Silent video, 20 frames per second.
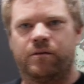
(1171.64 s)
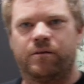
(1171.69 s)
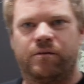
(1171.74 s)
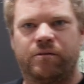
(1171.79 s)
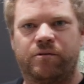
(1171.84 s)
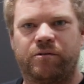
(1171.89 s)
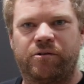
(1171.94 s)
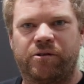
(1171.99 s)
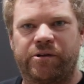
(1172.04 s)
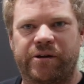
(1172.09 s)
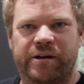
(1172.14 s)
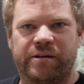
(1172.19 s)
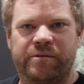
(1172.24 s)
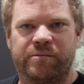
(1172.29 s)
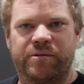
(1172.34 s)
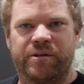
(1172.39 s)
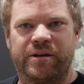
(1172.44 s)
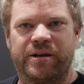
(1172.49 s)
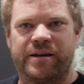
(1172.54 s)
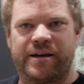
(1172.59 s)
Alrighty,
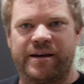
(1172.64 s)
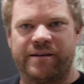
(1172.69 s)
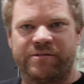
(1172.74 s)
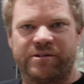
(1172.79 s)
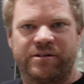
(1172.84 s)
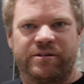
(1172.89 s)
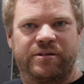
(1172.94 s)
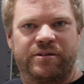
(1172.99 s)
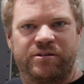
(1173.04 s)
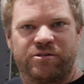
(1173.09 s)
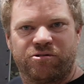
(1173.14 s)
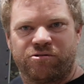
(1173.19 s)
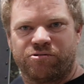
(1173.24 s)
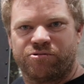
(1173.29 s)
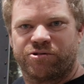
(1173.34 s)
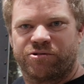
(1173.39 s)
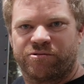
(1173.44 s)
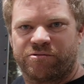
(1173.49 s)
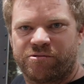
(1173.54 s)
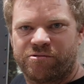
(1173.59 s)
well there you have it, the
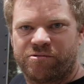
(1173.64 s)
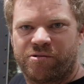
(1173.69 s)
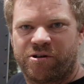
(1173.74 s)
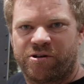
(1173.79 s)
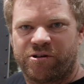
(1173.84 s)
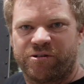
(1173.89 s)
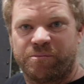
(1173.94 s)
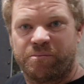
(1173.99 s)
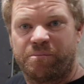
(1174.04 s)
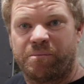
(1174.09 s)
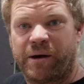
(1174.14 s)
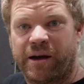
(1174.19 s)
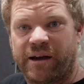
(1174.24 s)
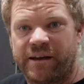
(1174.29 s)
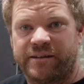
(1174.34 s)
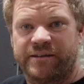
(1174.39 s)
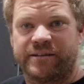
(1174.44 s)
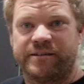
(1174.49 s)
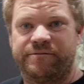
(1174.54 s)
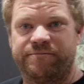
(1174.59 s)
doors are all on,
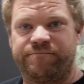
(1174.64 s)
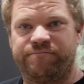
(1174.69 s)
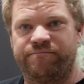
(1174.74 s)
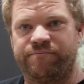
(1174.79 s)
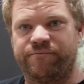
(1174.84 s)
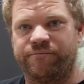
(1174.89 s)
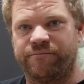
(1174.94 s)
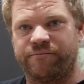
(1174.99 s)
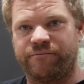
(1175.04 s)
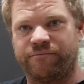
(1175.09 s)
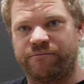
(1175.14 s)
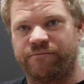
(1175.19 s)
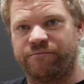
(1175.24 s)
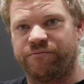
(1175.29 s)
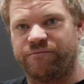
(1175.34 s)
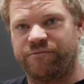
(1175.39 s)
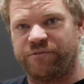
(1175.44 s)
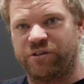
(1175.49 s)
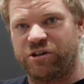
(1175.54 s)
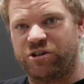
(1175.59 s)
painted,
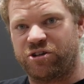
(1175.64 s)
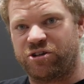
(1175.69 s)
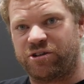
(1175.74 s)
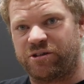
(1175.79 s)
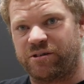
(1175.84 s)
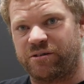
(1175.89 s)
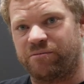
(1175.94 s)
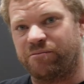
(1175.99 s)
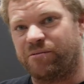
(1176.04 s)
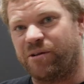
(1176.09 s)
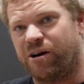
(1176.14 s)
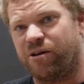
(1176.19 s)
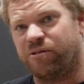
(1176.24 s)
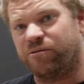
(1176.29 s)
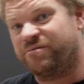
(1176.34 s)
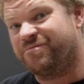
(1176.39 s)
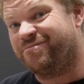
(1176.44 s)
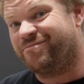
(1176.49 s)
finished, well,